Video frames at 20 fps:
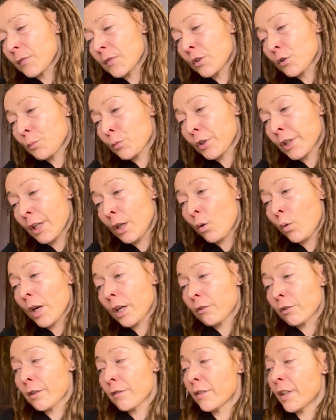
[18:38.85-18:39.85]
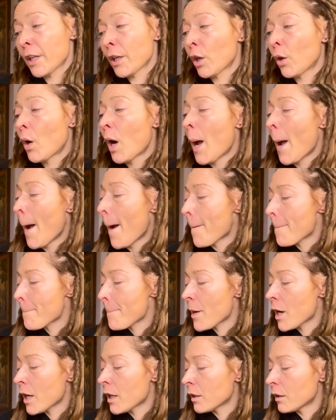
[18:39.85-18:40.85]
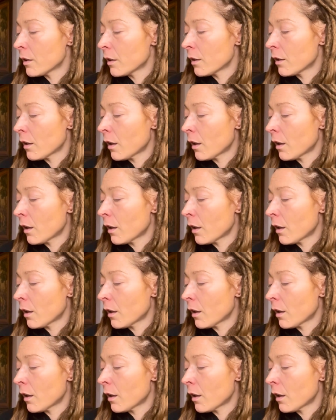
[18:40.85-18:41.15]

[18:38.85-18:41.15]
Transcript: It was a pretty quick review, but